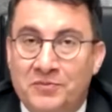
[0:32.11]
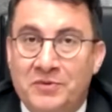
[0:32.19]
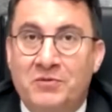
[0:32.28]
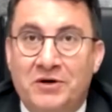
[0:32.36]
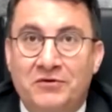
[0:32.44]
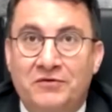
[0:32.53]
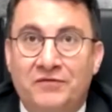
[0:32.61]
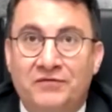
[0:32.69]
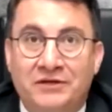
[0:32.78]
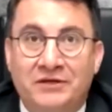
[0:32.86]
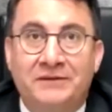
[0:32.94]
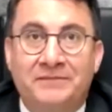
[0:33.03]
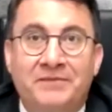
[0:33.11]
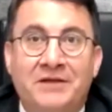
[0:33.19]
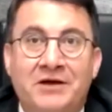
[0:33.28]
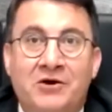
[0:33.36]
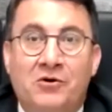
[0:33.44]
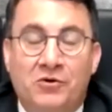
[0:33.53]
be one of the
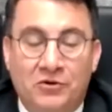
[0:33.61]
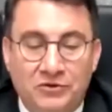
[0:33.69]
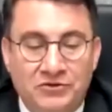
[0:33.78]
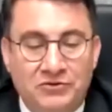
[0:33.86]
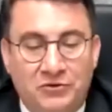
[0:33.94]
hosts